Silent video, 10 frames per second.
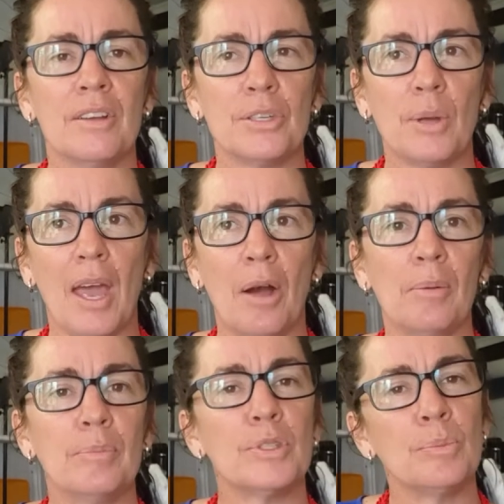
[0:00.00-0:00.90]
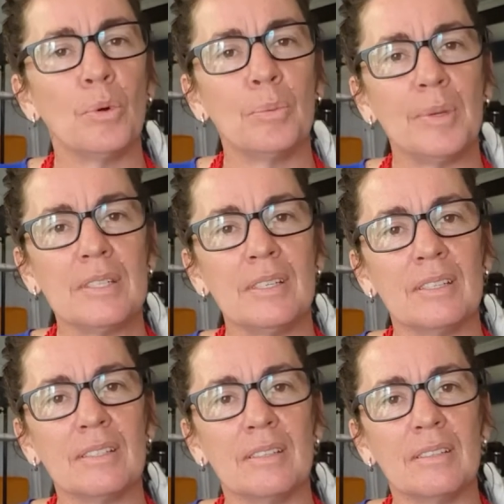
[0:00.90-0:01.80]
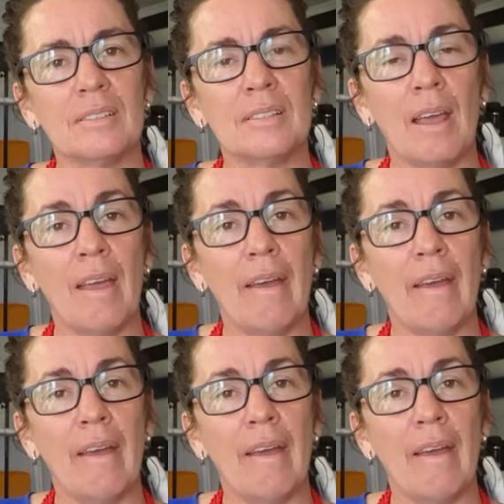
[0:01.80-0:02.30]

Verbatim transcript: to help small businesses